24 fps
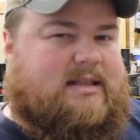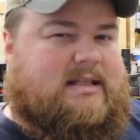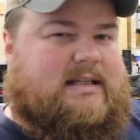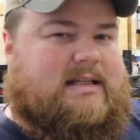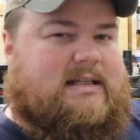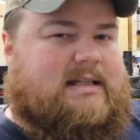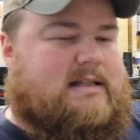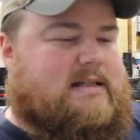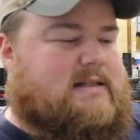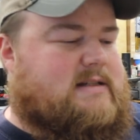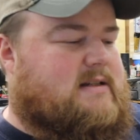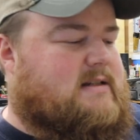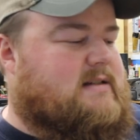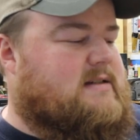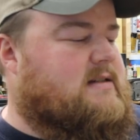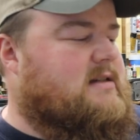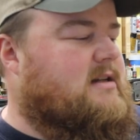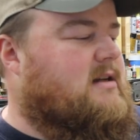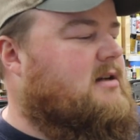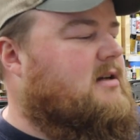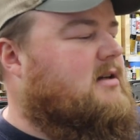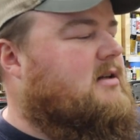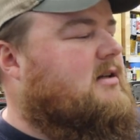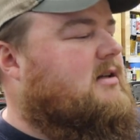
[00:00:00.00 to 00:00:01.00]
these is,
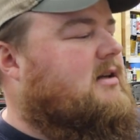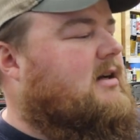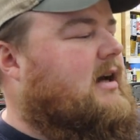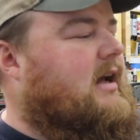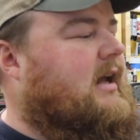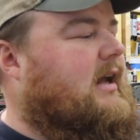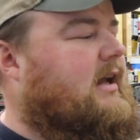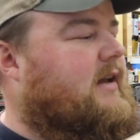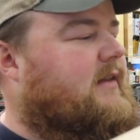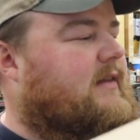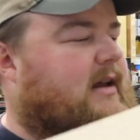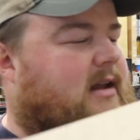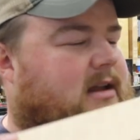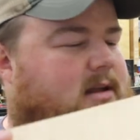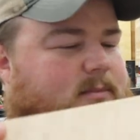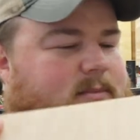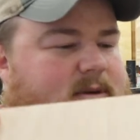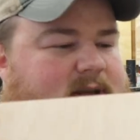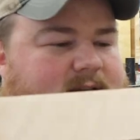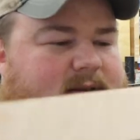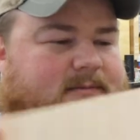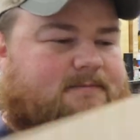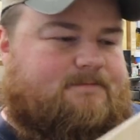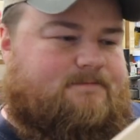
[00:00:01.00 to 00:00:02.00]
hey, that could
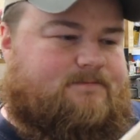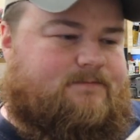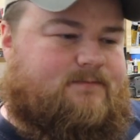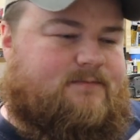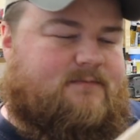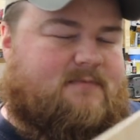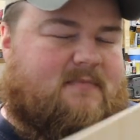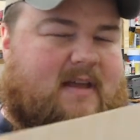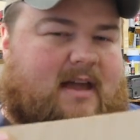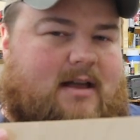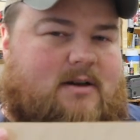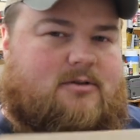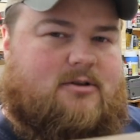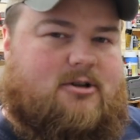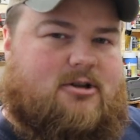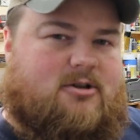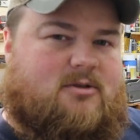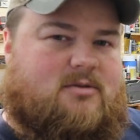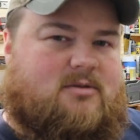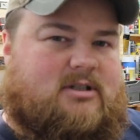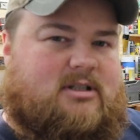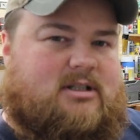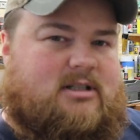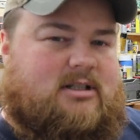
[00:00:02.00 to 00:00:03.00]
be, I don't
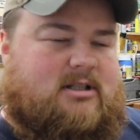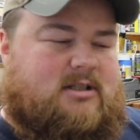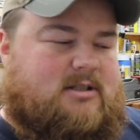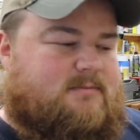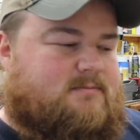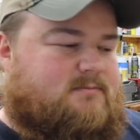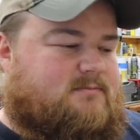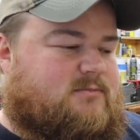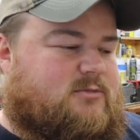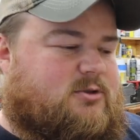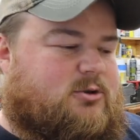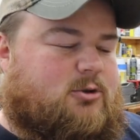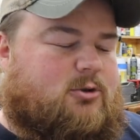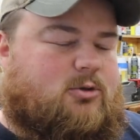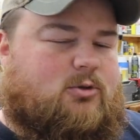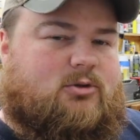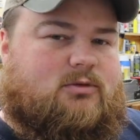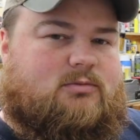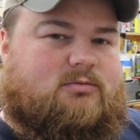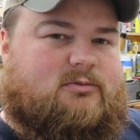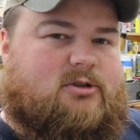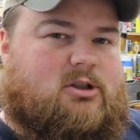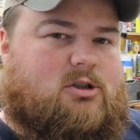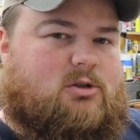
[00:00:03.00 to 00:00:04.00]
know,
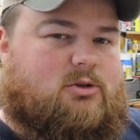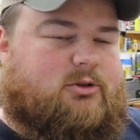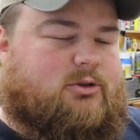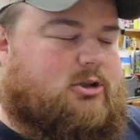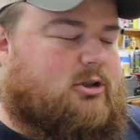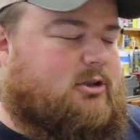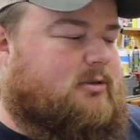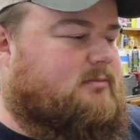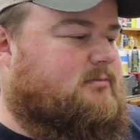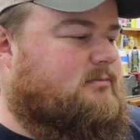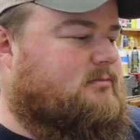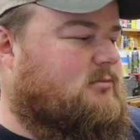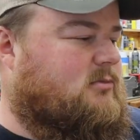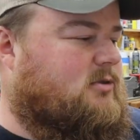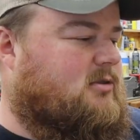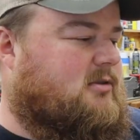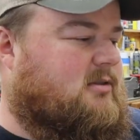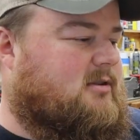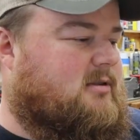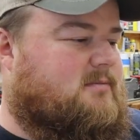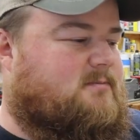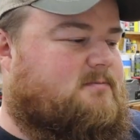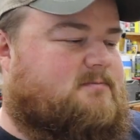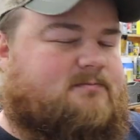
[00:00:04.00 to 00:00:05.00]
tool holder
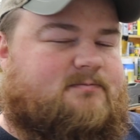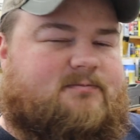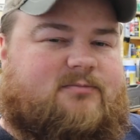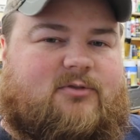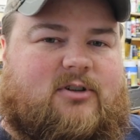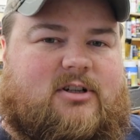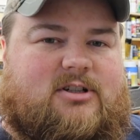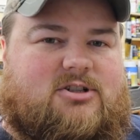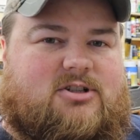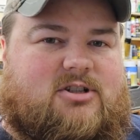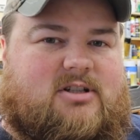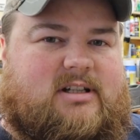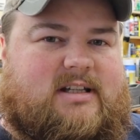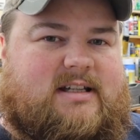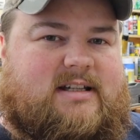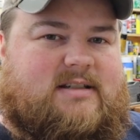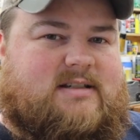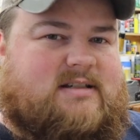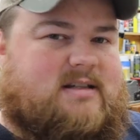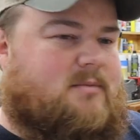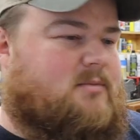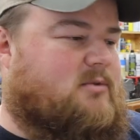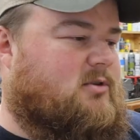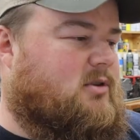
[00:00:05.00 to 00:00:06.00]
or French cleat
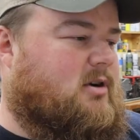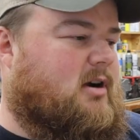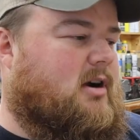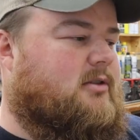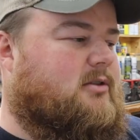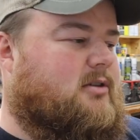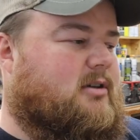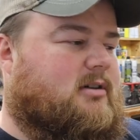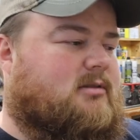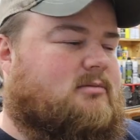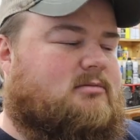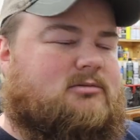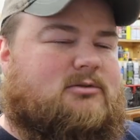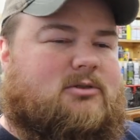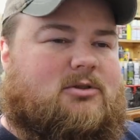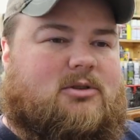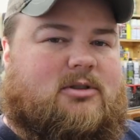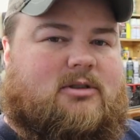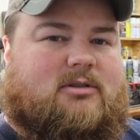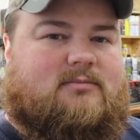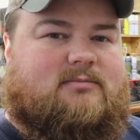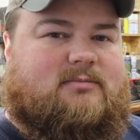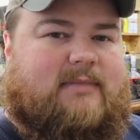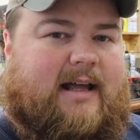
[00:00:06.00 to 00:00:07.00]
something or other,
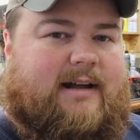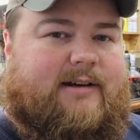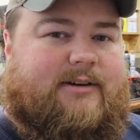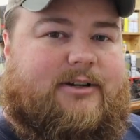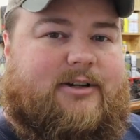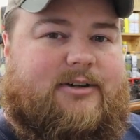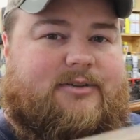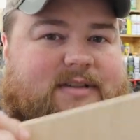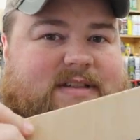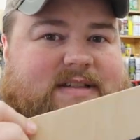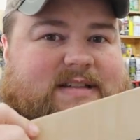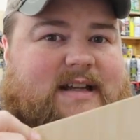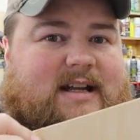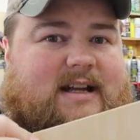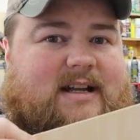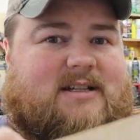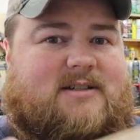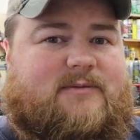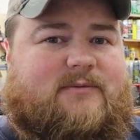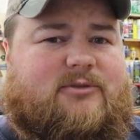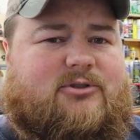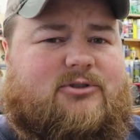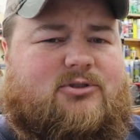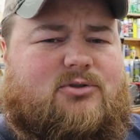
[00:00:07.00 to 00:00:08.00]
or I don't know, the
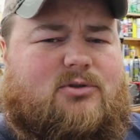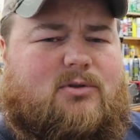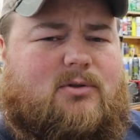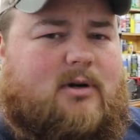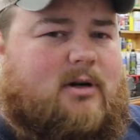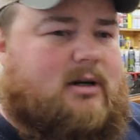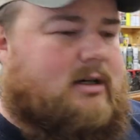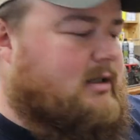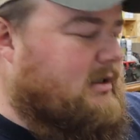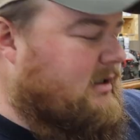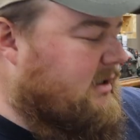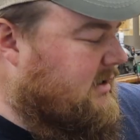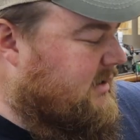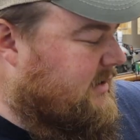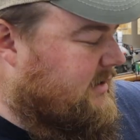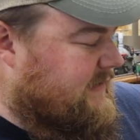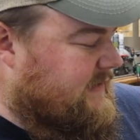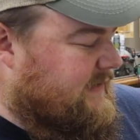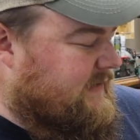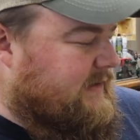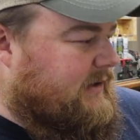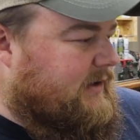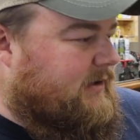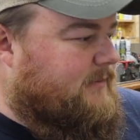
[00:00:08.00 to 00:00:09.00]
sides of a drawer.
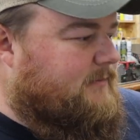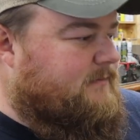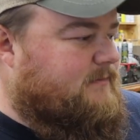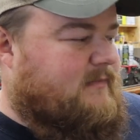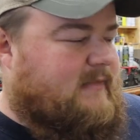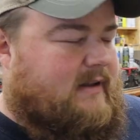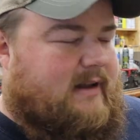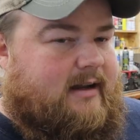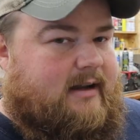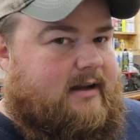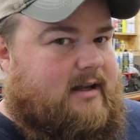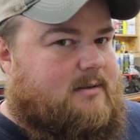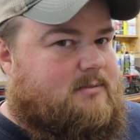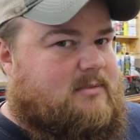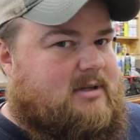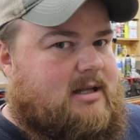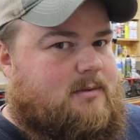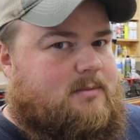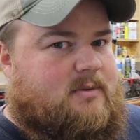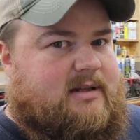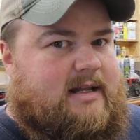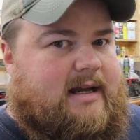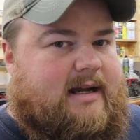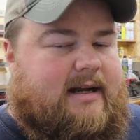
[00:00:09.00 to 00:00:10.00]
So I am
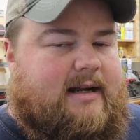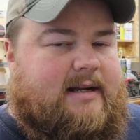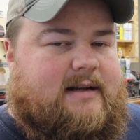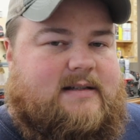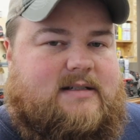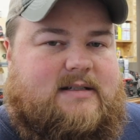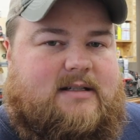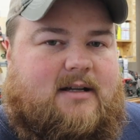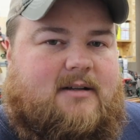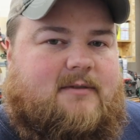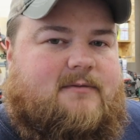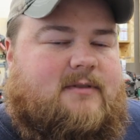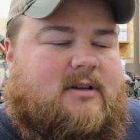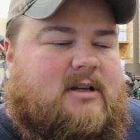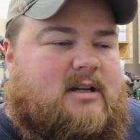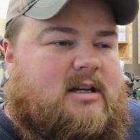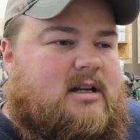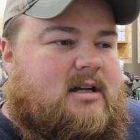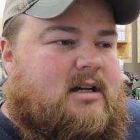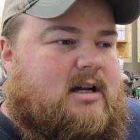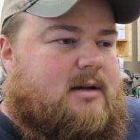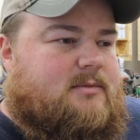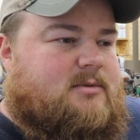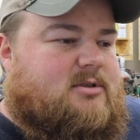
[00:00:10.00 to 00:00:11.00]
keeping that kind of
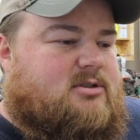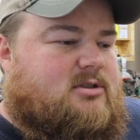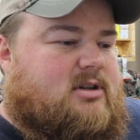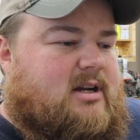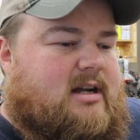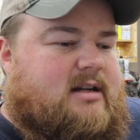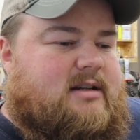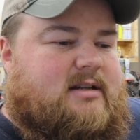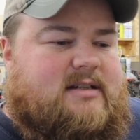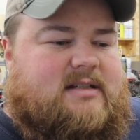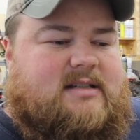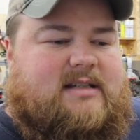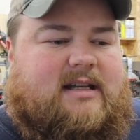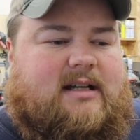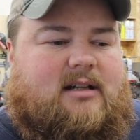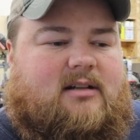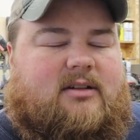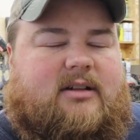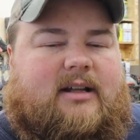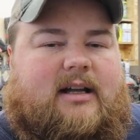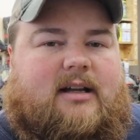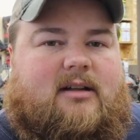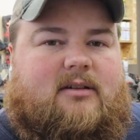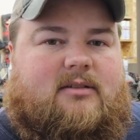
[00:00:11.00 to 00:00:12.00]
stuff. I'm just trying to
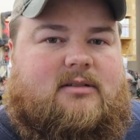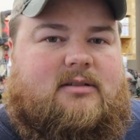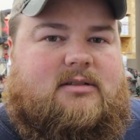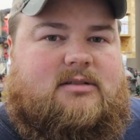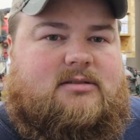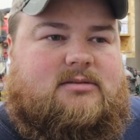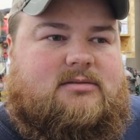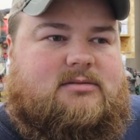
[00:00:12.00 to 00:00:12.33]
scale down